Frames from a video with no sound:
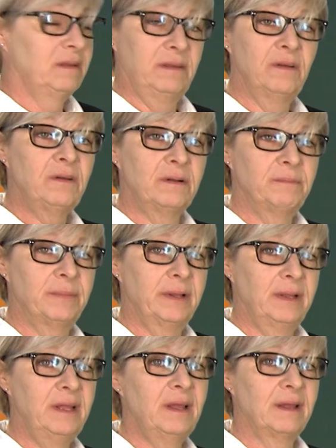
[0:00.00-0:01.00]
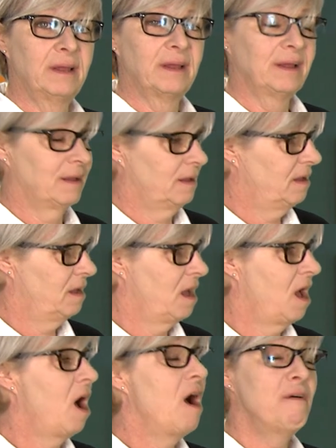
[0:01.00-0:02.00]
You could be
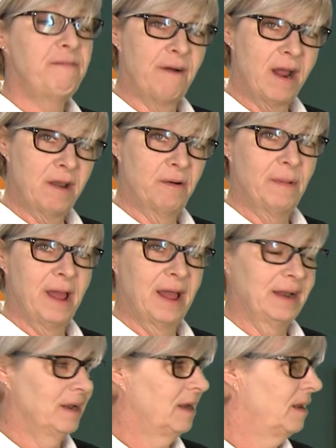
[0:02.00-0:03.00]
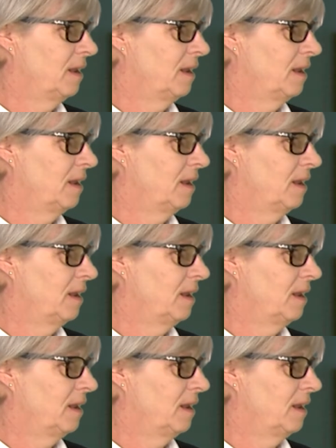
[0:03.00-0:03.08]
a fireman,